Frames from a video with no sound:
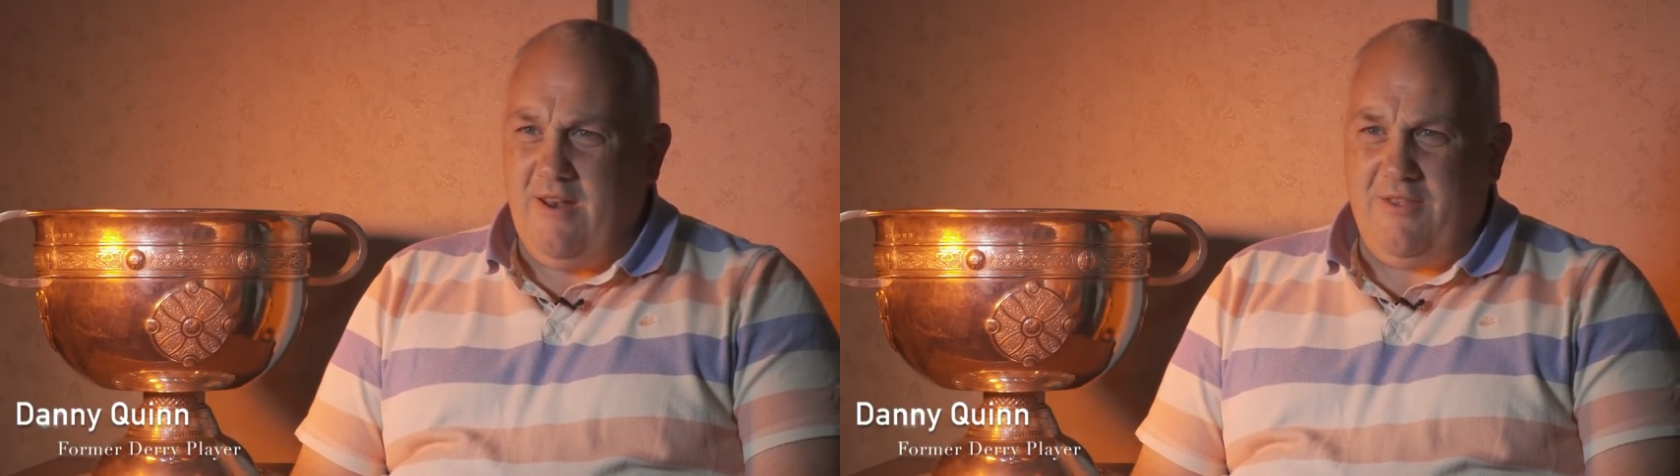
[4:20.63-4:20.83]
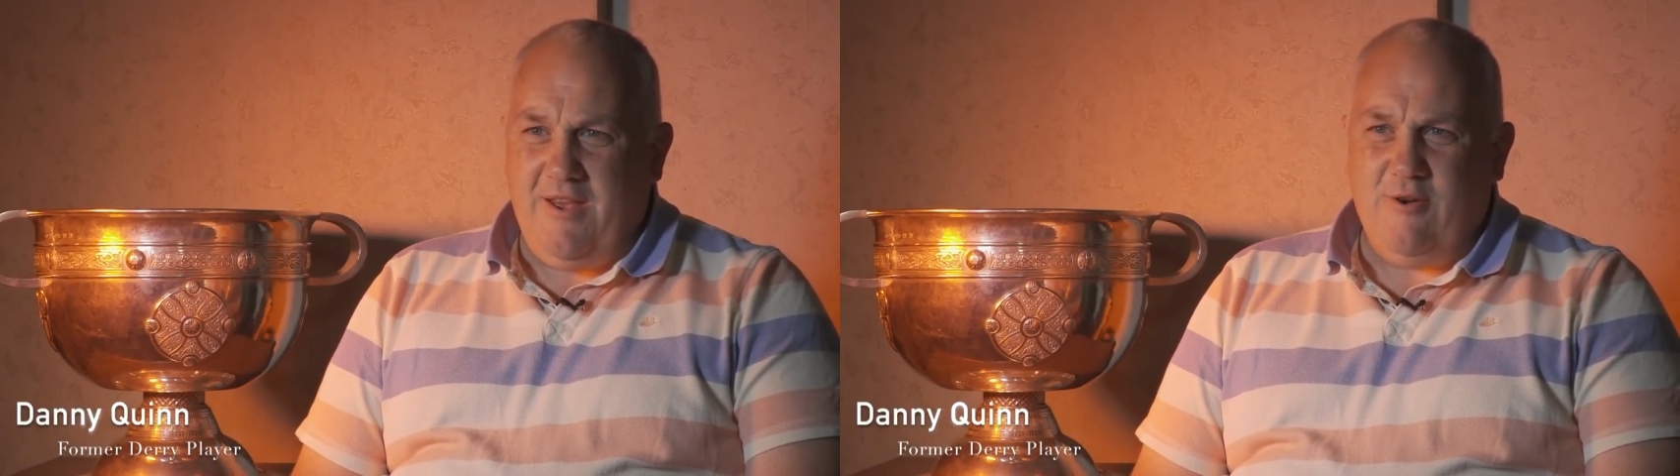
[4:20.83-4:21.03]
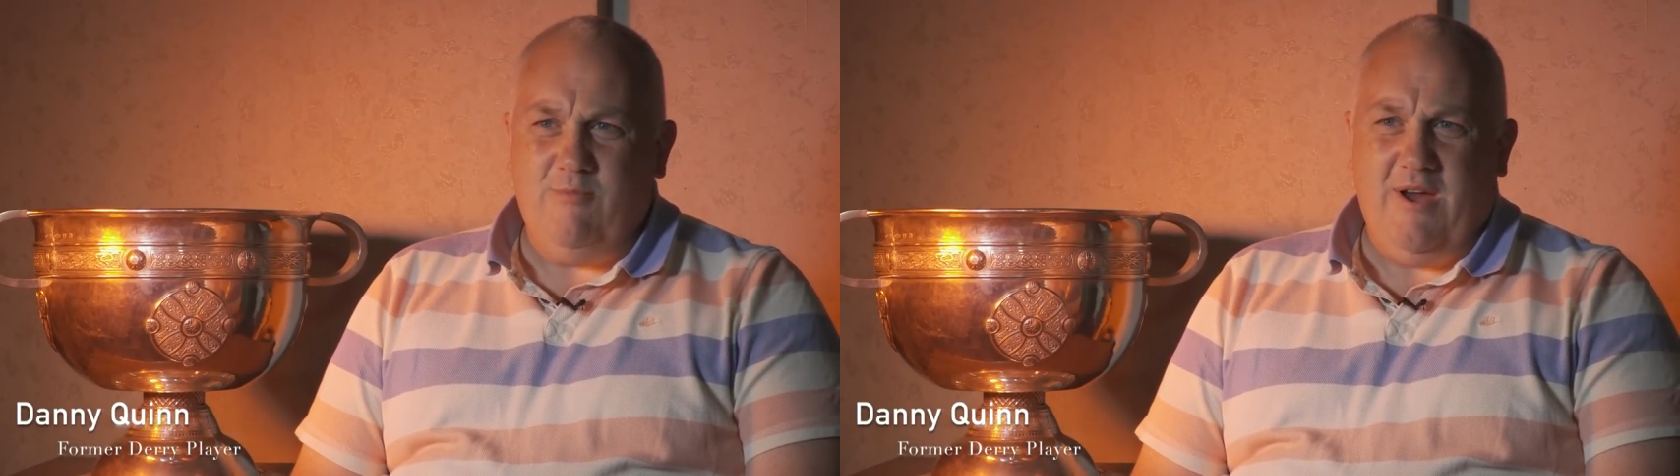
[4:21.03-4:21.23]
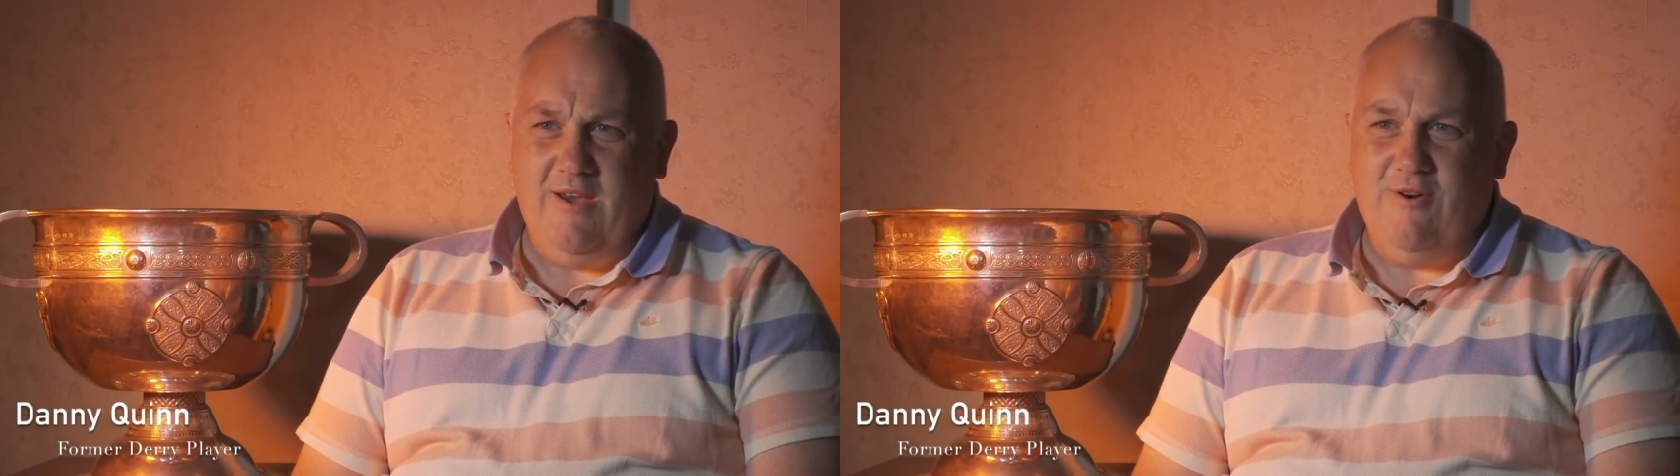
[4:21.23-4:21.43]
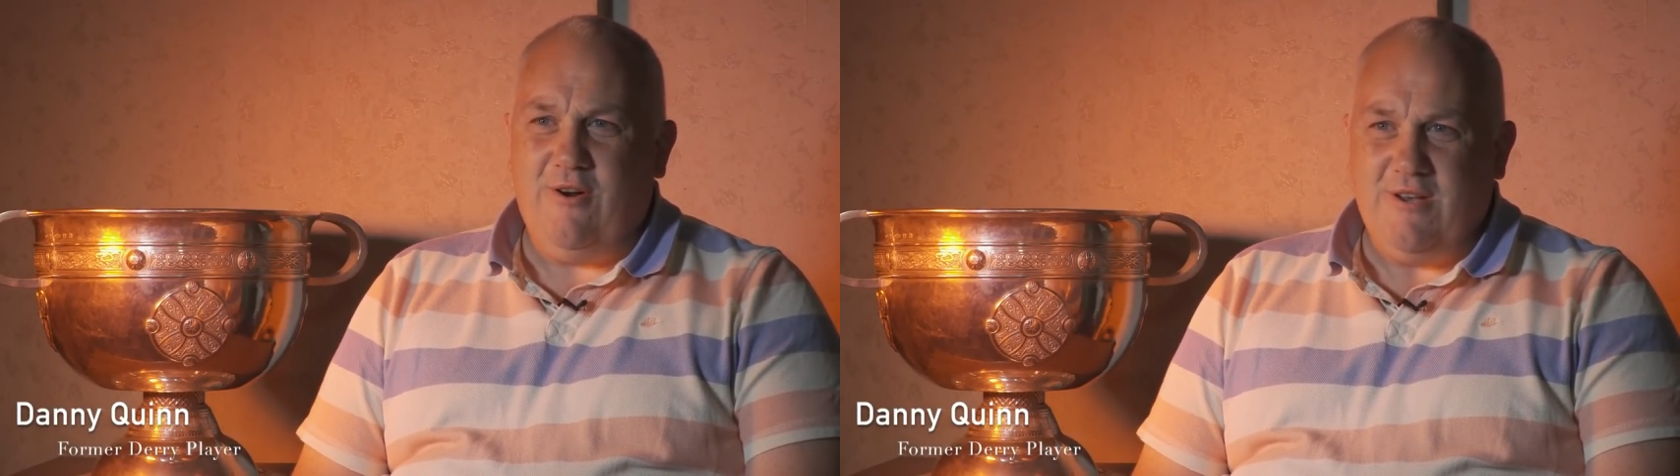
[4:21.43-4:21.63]
and think, oh my
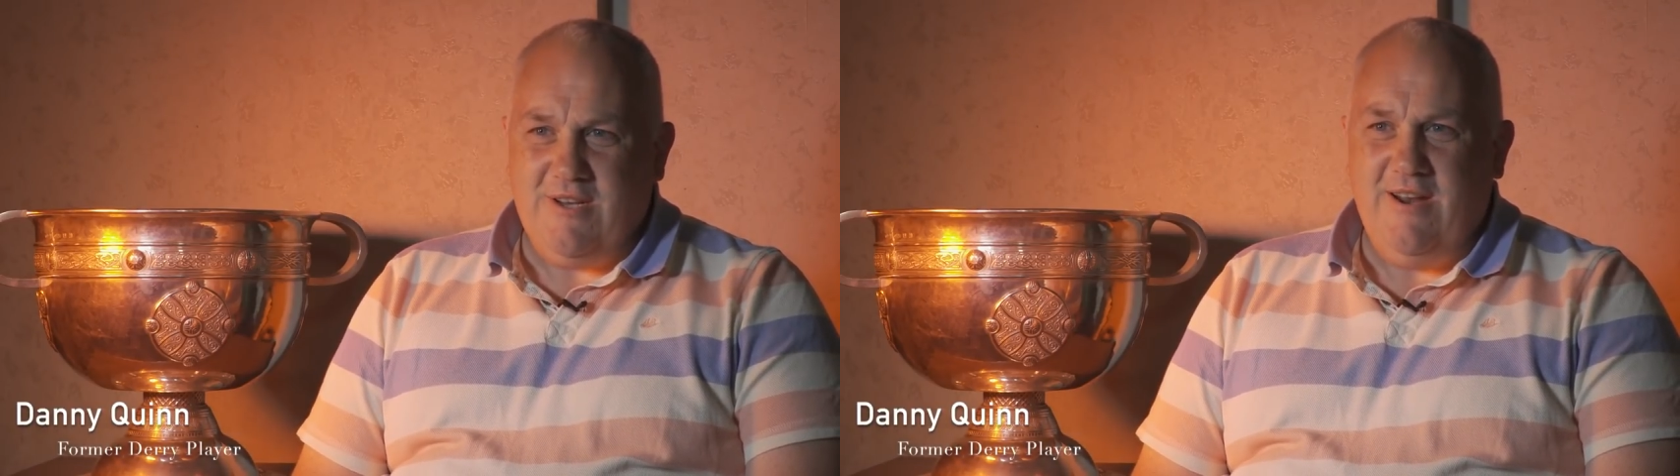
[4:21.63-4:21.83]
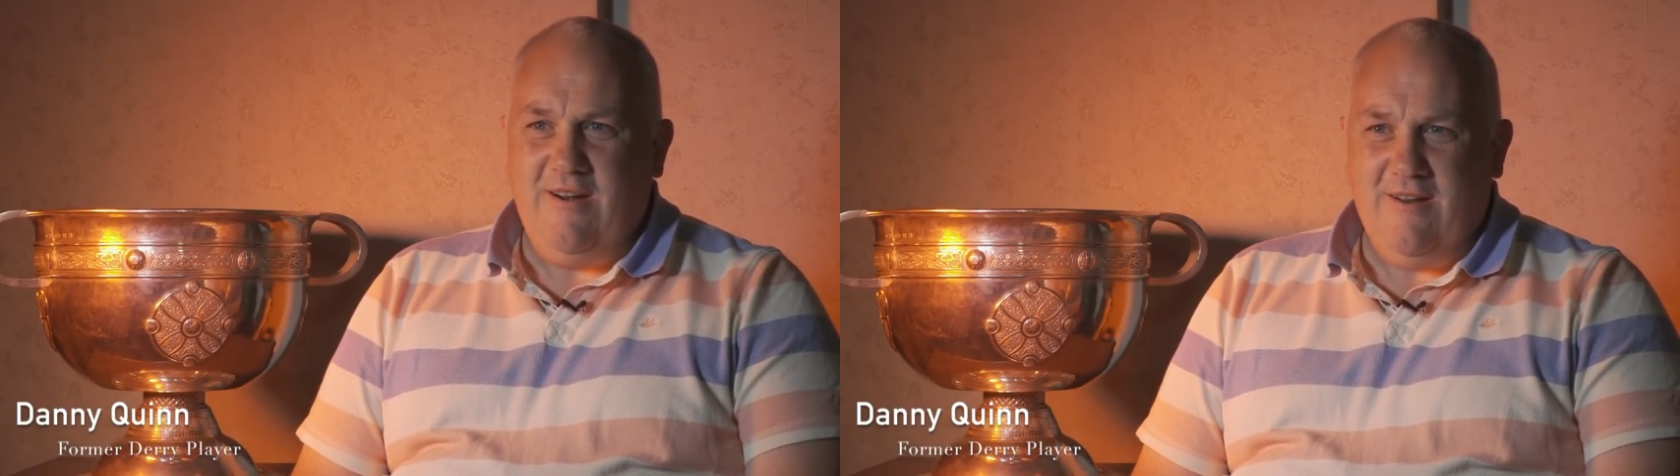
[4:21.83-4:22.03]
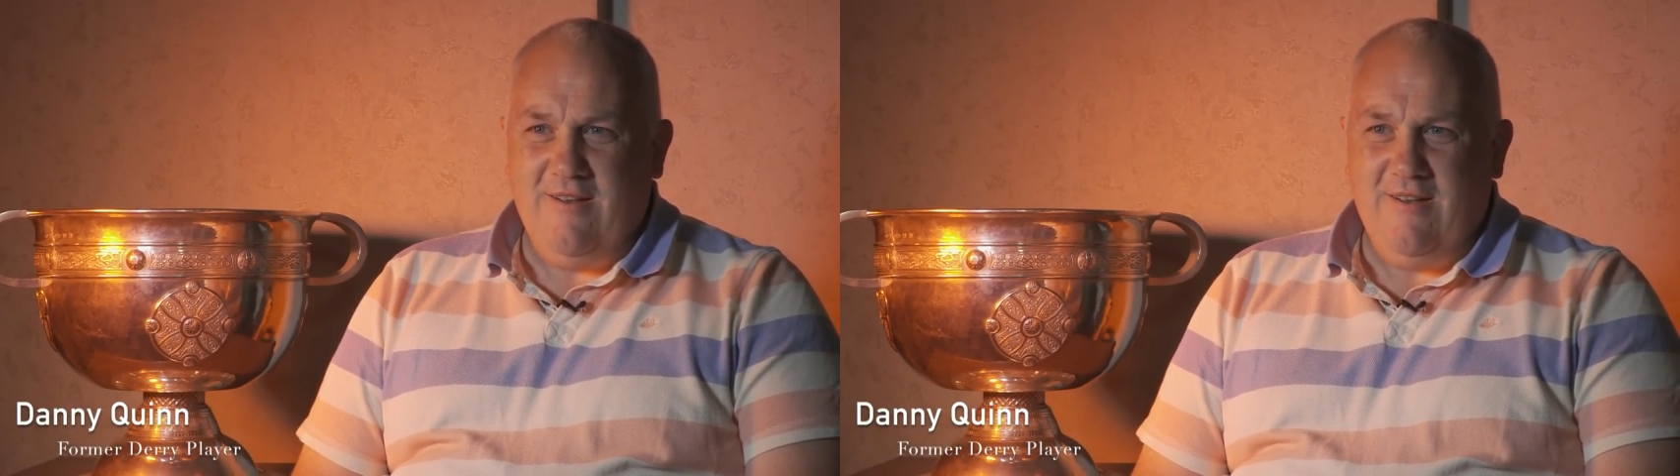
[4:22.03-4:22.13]
God, it's here.